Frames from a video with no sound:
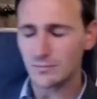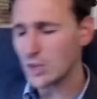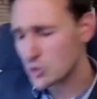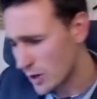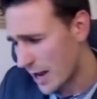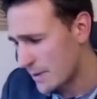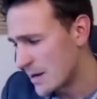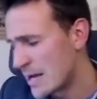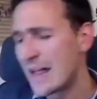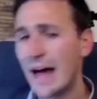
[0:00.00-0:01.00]
So again,
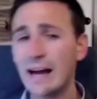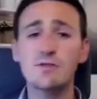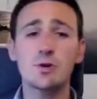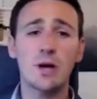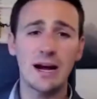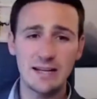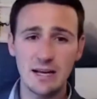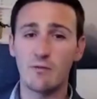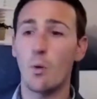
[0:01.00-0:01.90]
that gives you an idea of